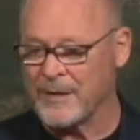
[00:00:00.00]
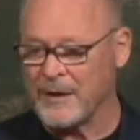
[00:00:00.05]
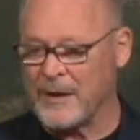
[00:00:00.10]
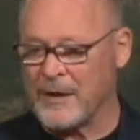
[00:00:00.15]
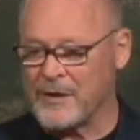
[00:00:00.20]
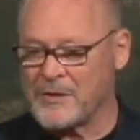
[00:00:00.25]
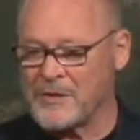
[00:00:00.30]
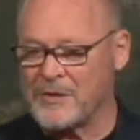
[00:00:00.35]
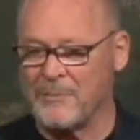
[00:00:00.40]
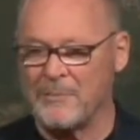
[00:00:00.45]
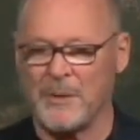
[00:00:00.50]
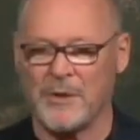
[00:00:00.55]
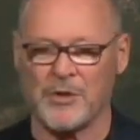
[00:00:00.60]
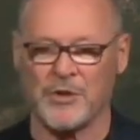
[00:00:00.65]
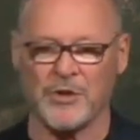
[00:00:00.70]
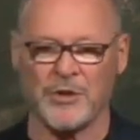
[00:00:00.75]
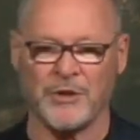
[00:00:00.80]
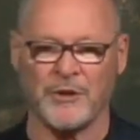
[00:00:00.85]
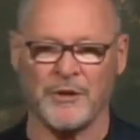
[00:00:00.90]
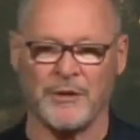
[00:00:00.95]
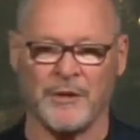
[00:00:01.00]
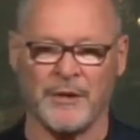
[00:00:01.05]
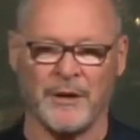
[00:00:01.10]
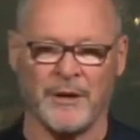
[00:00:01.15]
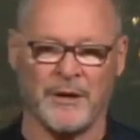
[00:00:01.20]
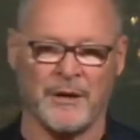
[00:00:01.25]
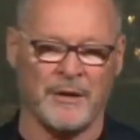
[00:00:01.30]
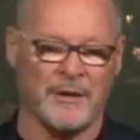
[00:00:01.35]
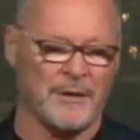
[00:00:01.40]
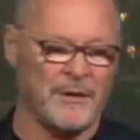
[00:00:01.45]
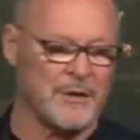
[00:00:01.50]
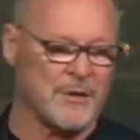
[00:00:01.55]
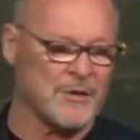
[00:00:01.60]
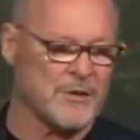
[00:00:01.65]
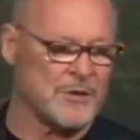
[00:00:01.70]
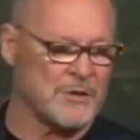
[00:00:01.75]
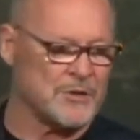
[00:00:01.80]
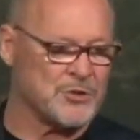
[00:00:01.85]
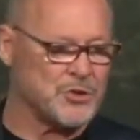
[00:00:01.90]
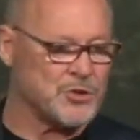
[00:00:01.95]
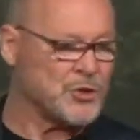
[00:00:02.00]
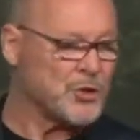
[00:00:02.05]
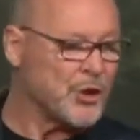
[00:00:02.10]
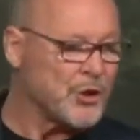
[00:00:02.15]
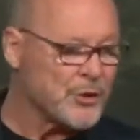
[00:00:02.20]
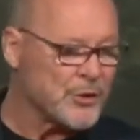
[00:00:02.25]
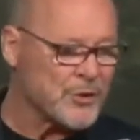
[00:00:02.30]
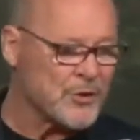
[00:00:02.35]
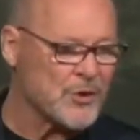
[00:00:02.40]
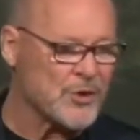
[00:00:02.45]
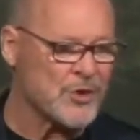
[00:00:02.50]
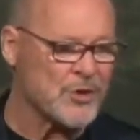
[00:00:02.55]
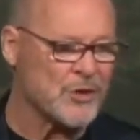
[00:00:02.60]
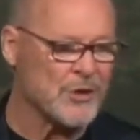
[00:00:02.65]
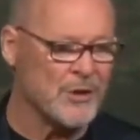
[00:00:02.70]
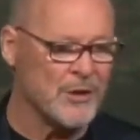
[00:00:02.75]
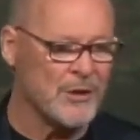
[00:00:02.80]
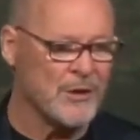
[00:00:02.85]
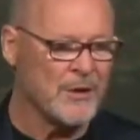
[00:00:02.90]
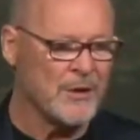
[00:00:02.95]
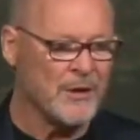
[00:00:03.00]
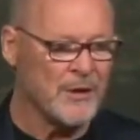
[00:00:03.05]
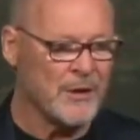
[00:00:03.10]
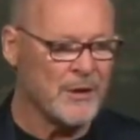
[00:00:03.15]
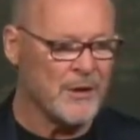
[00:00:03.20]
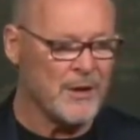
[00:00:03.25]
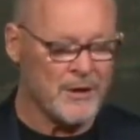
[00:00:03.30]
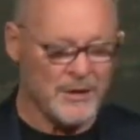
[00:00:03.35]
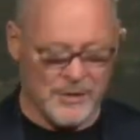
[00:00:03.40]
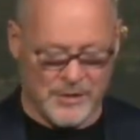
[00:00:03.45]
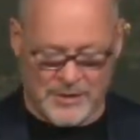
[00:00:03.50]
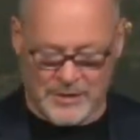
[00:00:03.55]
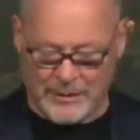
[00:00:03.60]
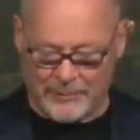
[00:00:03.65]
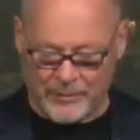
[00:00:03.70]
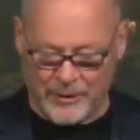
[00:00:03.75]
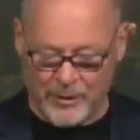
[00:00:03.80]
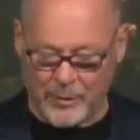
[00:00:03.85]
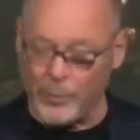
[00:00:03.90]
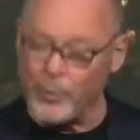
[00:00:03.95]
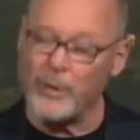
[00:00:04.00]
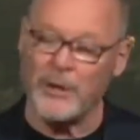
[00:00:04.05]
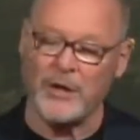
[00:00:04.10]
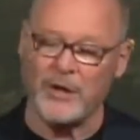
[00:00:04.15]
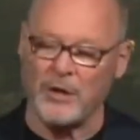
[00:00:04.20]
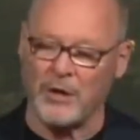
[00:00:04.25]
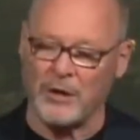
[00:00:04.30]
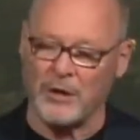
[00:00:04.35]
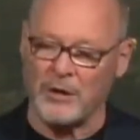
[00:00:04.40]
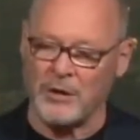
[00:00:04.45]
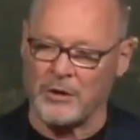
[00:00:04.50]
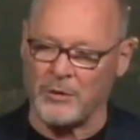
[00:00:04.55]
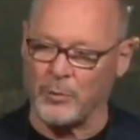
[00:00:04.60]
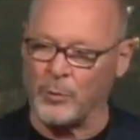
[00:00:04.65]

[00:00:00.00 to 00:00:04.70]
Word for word: as a missionary and as a church is something we call our